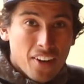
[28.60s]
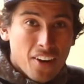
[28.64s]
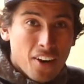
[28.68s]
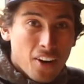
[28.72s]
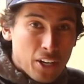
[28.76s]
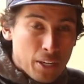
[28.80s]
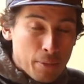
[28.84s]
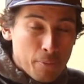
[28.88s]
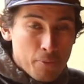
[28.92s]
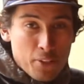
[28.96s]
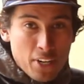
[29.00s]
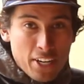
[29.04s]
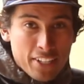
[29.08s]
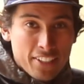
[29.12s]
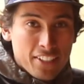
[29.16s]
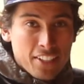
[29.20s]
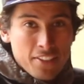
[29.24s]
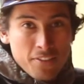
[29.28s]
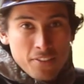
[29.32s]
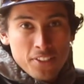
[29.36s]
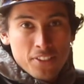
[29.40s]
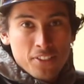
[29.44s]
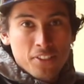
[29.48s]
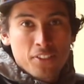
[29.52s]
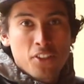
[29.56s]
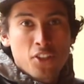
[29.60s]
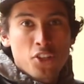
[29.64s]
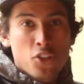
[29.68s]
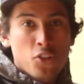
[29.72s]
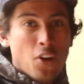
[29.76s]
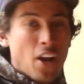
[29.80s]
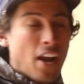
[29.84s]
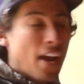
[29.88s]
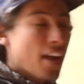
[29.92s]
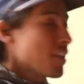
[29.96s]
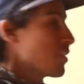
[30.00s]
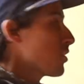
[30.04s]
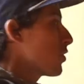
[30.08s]
our objective is going to
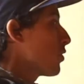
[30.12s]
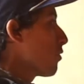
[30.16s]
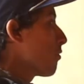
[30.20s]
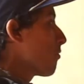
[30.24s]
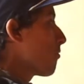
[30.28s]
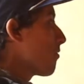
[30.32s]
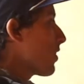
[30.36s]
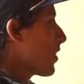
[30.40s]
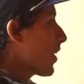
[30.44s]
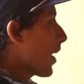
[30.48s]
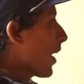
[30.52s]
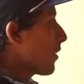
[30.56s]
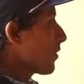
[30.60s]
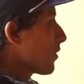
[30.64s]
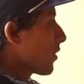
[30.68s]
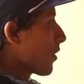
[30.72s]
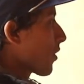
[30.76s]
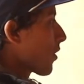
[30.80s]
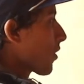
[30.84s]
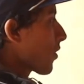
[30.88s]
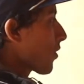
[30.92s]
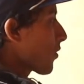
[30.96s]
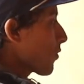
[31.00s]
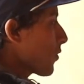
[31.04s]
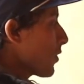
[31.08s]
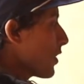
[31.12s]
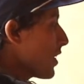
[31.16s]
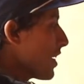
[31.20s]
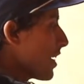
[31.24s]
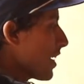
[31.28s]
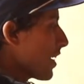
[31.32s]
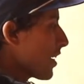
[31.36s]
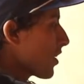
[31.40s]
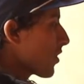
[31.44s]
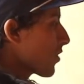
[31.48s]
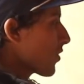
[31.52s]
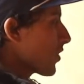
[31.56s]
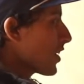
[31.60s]
try to figure out the three
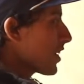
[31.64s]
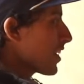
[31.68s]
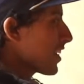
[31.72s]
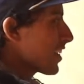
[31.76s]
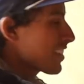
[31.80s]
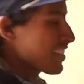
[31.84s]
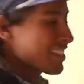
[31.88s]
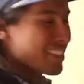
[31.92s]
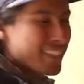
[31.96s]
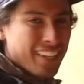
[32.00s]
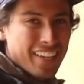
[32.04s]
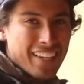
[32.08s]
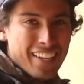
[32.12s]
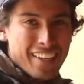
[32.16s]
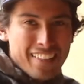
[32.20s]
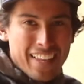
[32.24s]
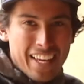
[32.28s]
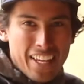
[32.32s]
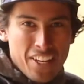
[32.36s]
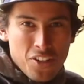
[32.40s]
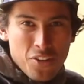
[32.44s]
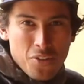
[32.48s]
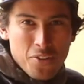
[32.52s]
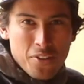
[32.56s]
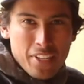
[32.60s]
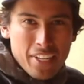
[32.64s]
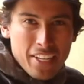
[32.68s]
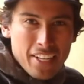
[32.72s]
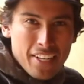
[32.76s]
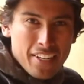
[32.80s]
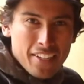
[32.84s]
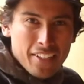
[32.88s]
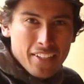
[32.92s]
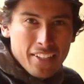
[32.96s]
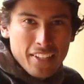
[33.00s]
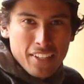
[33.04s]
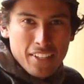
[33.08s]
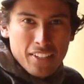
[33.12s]
ingredients that you
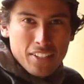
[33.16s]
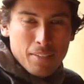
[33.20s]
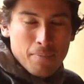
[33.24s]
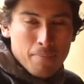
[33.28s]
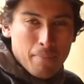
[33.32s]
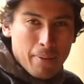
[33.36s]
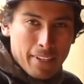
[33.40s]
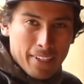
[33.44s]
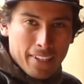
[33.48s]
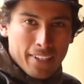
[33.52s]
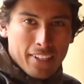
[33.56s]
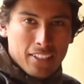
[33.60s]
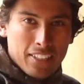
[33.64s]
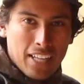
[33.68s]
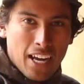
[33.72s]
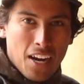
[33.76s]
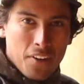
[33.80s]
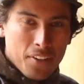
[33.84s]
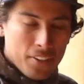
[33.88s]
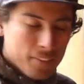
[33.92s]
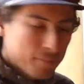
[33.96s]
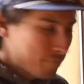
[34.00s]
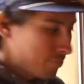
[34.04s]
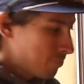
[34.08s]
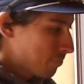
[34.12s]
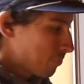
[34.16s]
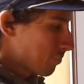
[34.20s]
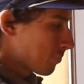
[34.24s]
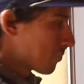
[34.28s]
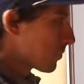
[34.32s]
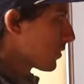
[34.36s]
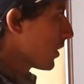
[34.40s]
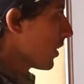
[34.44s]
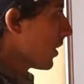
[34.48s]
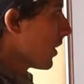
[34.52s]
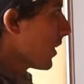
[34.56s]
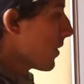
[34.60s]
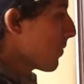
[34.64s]
need to make a cloud.
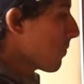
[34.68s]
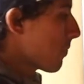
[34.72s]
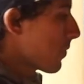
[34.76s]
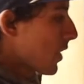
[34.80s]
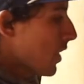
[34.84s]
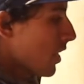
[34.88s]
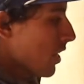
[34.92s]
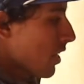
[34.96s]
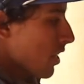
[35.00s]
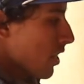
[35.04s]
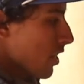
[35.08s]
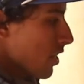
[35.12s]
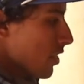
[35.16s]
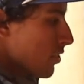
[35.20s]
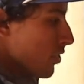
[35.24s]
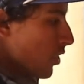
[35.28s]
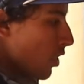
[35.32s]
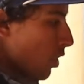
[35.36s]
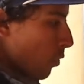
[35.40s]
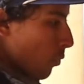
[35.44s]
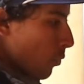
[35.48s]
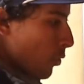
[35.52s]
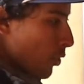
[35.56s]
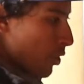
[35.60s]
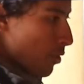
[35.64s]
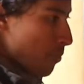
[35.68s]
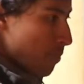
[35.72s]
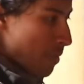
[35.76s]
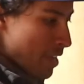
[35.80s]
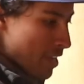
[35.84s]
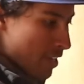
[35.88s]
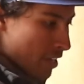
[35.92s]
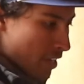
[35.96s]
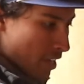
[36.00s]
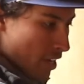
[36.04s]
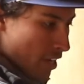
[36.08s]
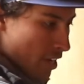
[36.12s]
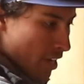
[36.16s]
All right. So we're going to
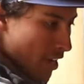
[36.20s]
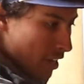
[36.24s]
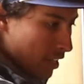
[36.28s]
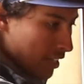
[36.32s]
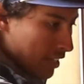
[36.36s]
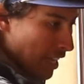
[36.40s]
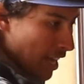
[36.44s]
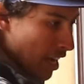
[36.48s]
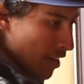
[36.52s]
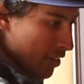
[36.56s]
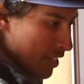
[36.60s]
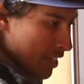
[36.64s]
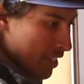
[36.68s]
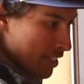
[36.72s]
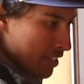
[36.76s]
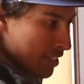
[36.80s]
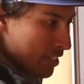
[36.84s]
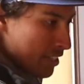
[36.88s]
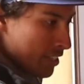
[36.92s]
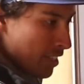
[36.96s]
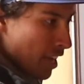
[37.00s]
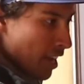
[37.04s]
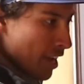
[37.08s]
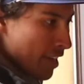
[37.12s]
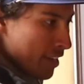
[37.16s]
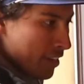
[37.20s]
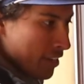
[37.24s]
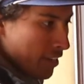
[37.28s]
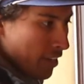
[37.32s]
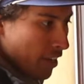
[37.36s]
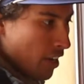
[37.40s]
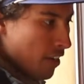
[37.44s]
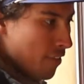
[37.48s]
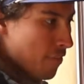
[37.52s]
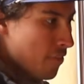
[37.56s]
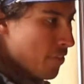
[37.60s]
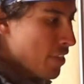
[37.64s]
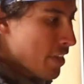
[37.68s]
make a cloud inside
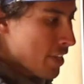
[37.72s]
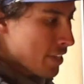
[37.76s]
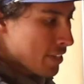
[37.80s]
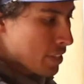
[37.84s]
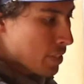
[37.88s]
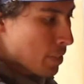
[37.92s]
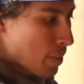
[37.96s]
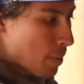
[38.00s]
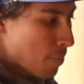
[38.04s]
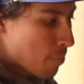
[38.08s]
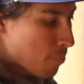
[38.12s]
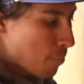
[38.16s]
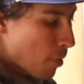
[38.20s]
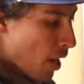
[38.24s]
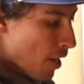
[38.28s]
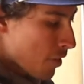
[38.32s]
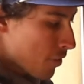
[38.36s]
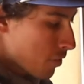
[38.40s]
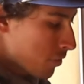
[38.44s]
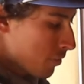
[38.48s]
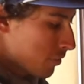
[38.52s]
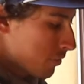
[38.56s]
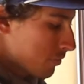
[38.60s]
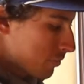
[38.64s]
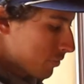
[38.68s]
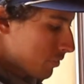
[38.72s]
of this bottle.